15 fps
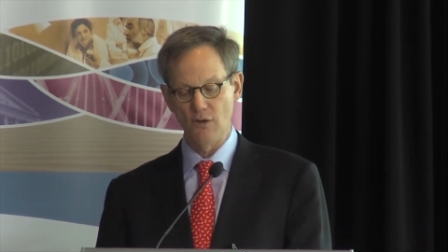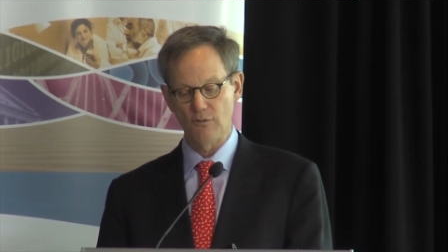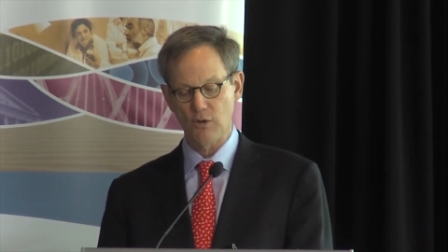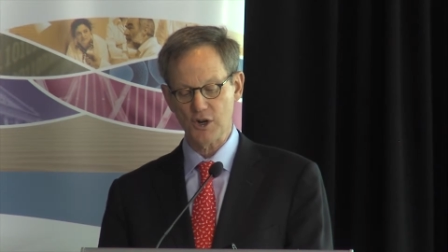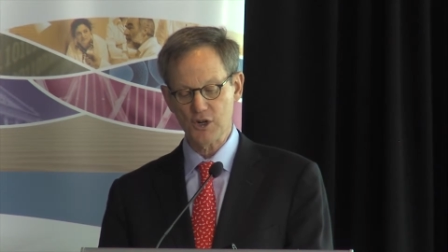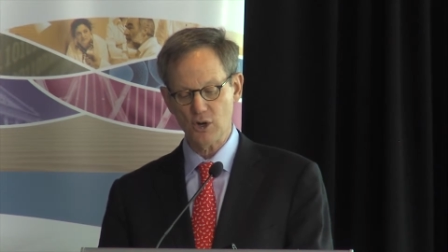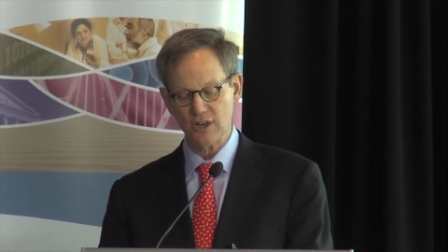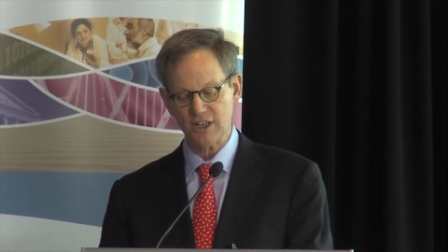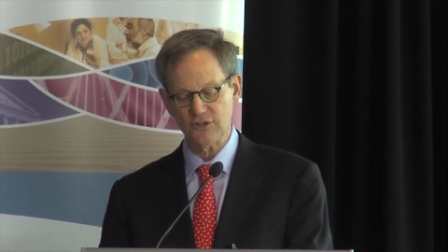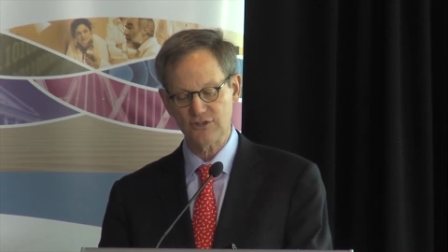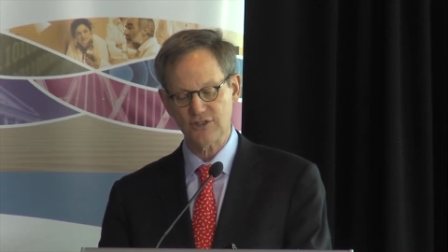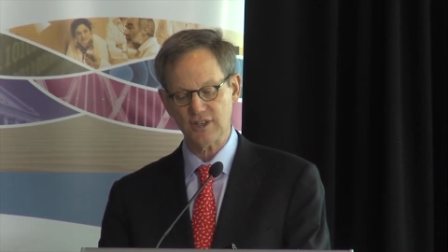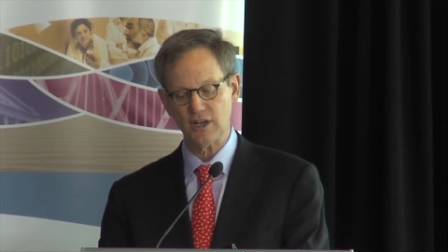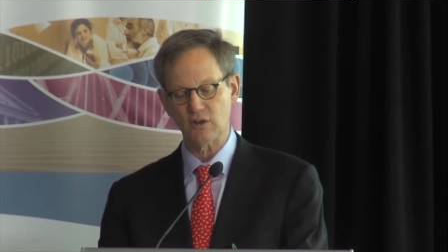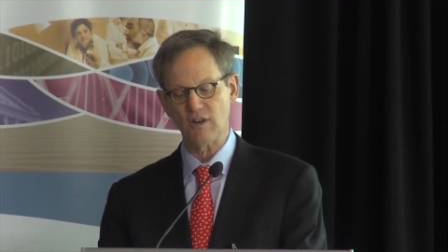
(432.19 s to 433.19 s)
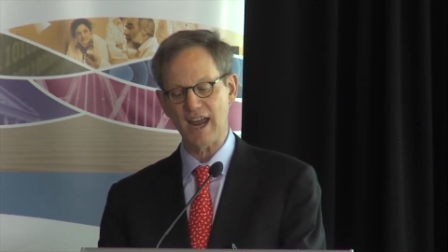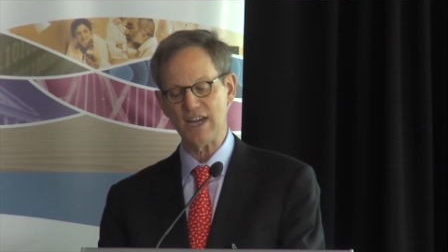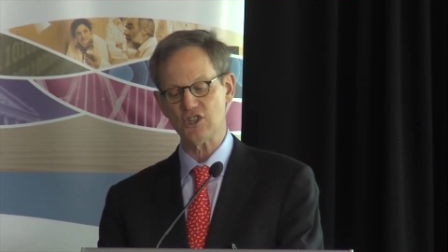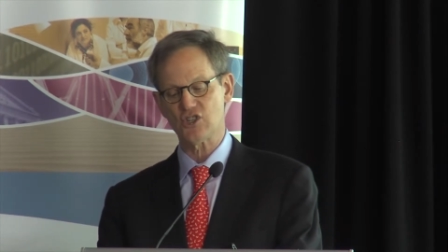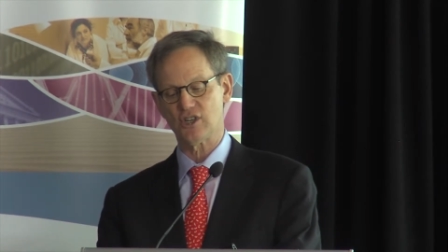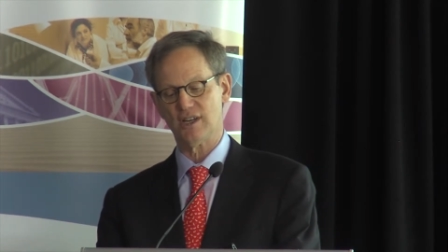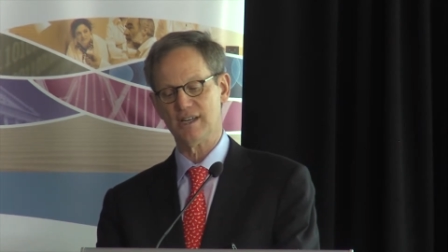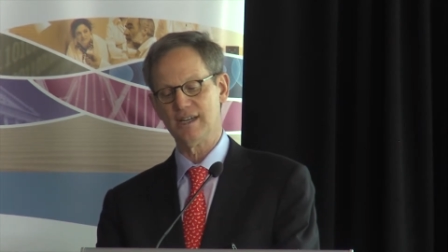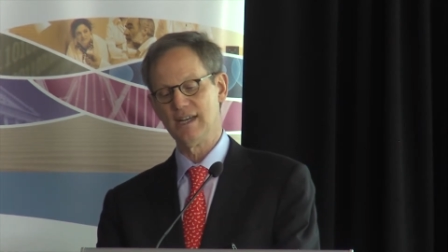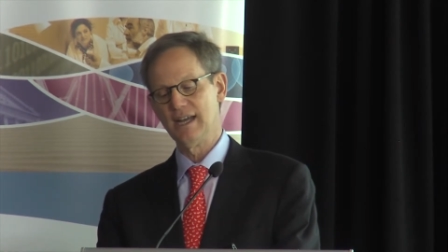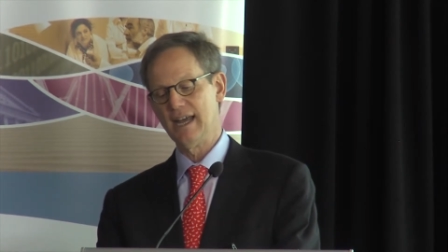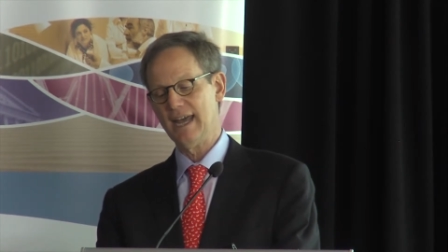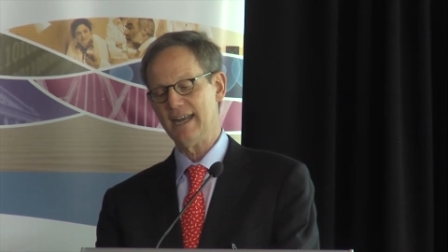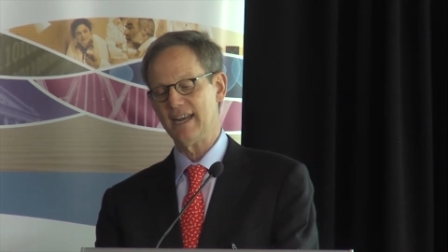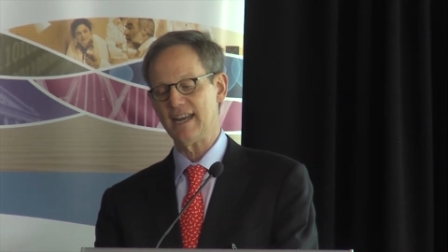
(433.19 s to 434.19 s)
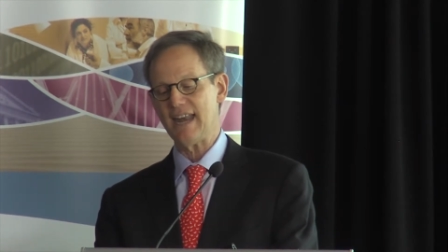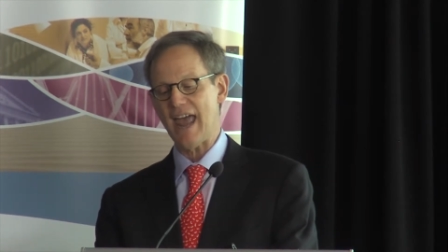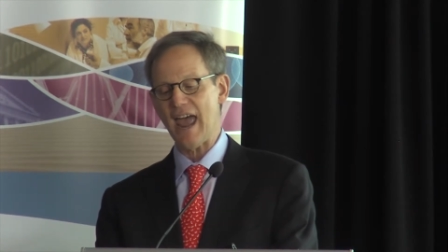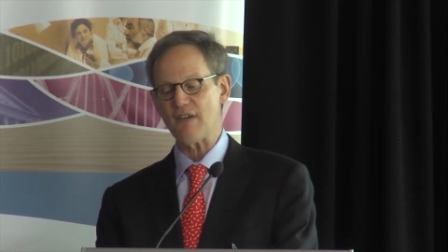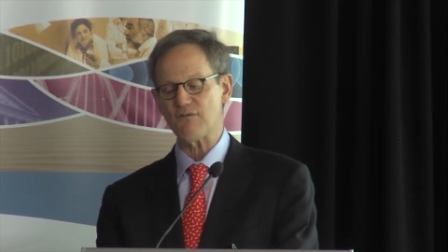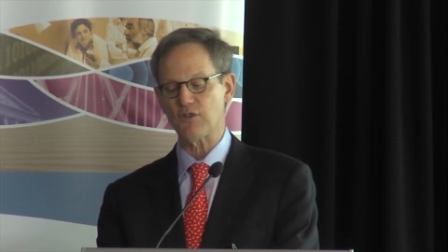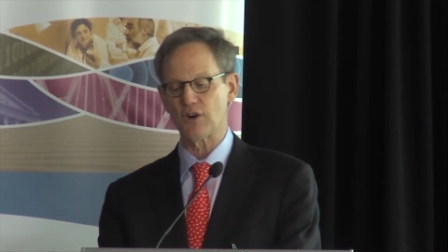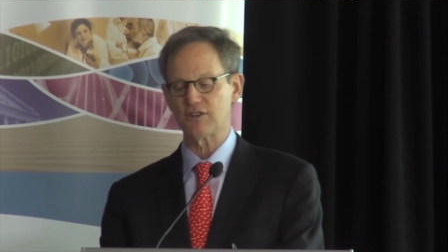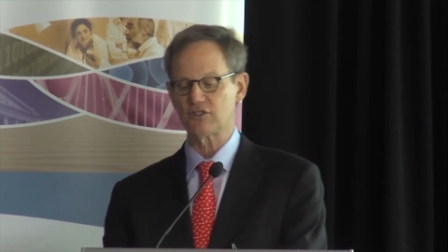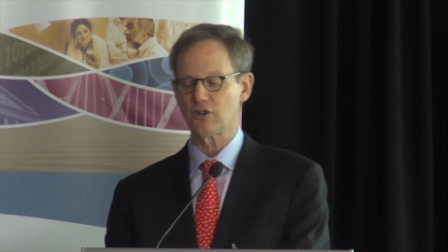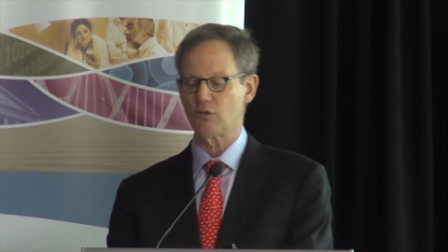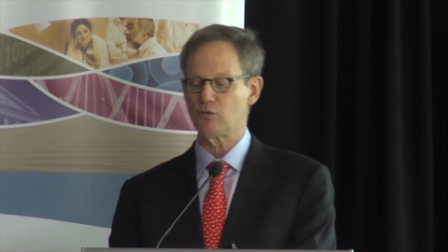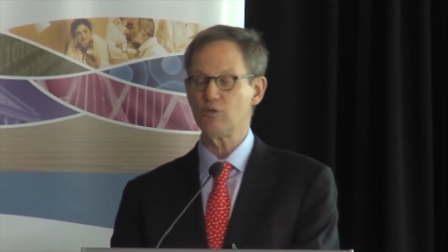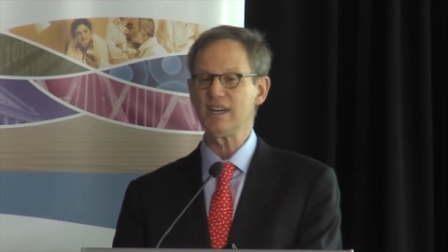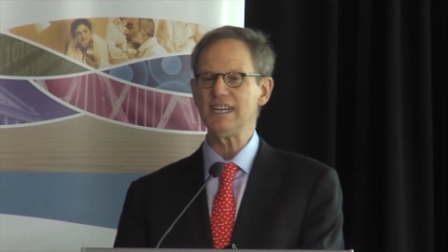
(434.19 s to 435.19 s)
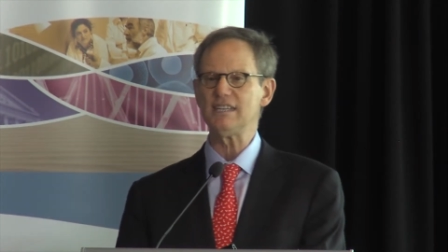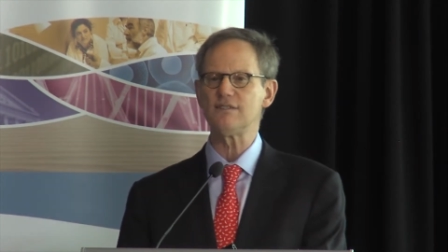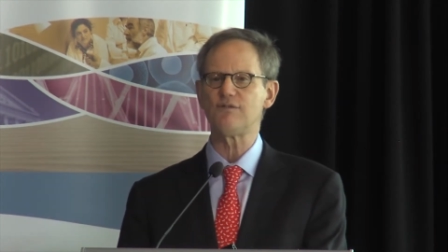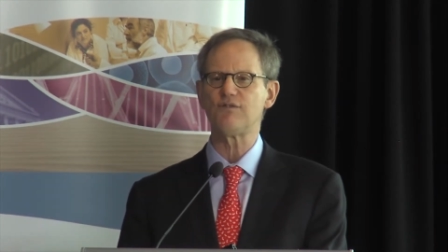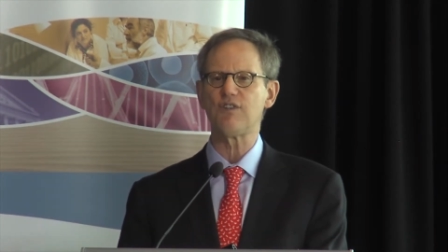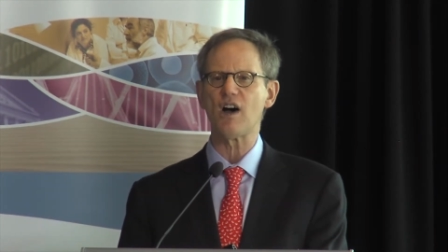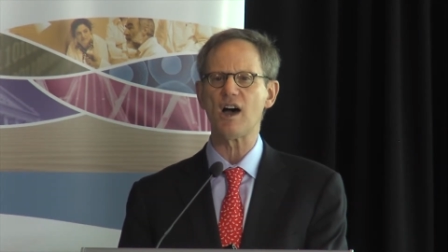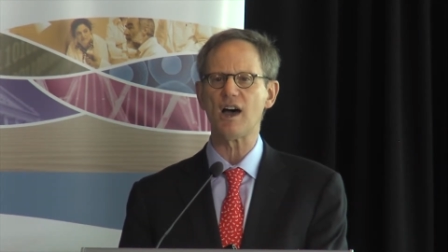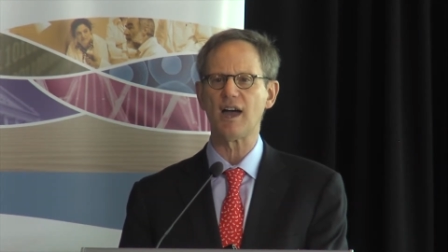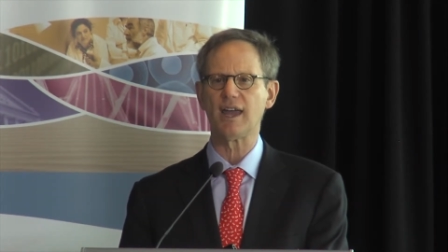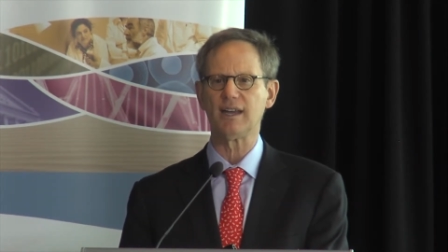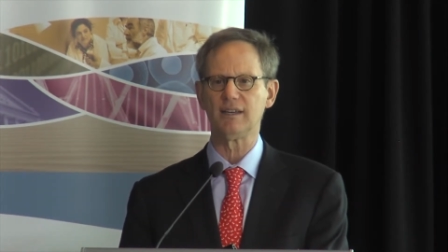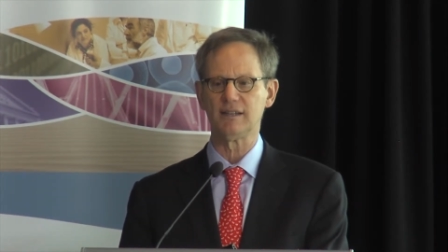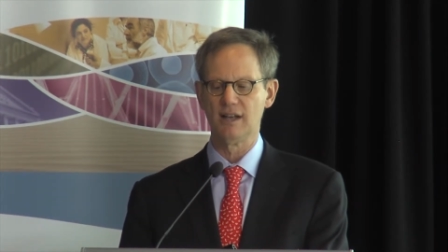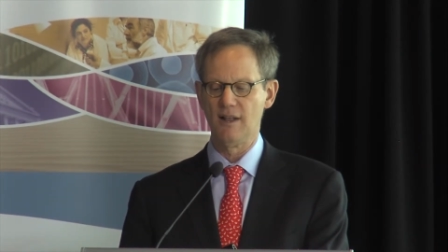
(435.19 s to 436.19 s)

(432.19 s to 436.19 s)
for your consideration in an effort to redefine